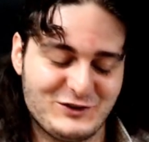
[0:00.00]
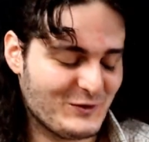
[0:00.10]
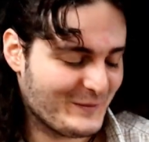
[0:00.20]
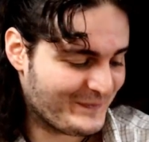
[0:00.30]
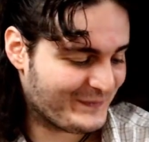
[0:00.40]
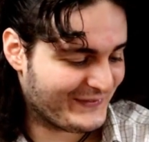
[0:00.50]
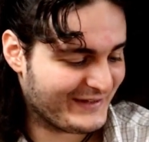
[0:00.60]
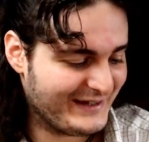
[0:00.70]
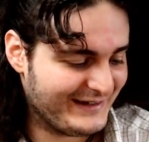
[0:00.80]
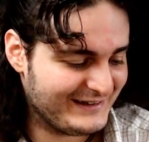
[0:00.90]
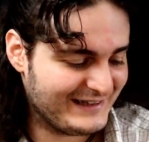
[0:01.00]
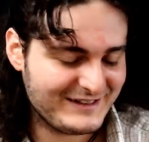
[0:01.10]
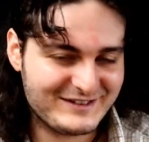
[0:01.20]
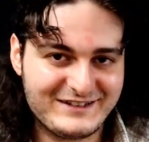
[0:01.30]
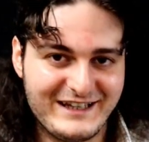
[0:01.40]
So
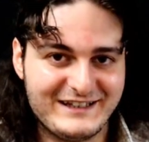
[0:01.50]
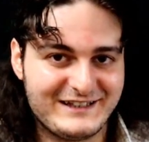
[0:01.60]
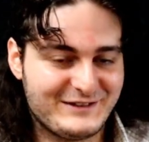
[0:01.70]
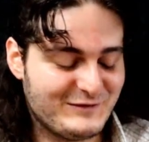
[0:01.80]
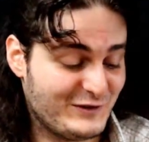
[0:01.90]
let's take,